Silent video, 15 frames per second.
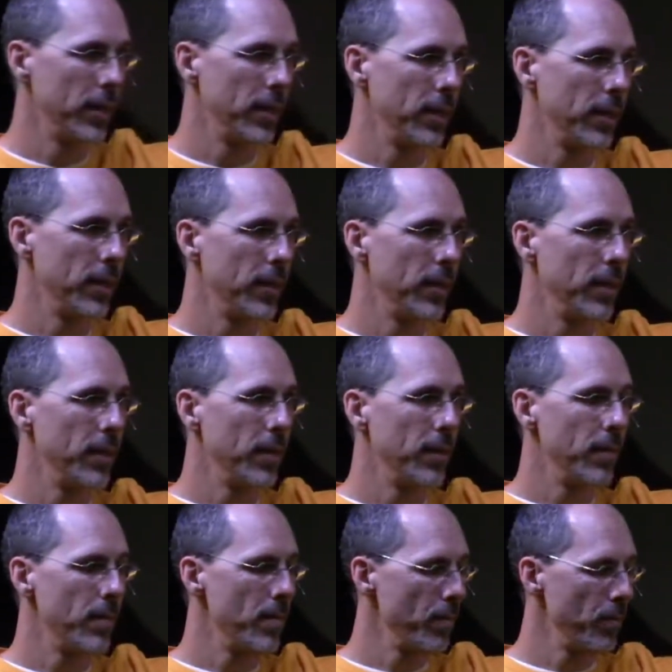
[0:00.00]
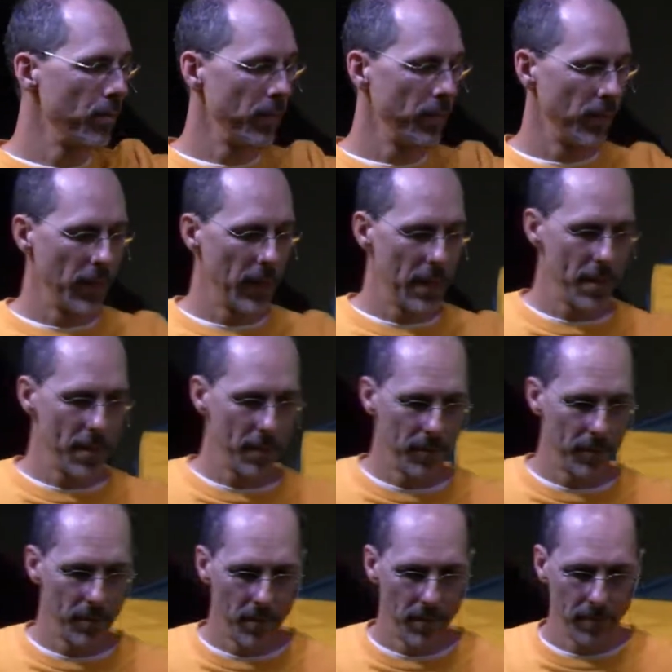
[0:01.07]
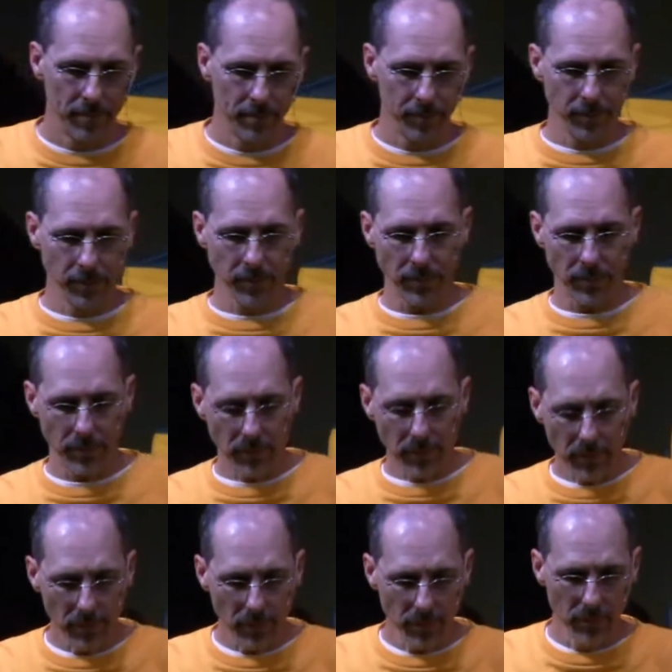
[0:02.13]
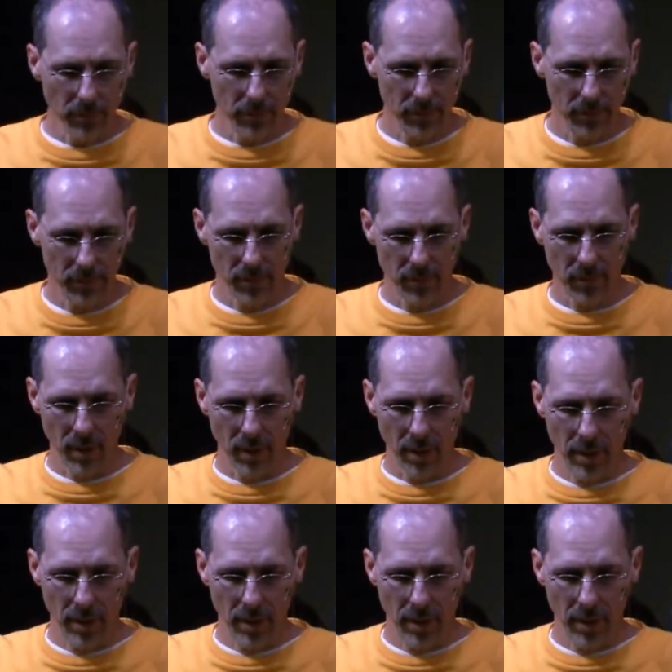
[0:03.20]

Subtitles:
[no speech]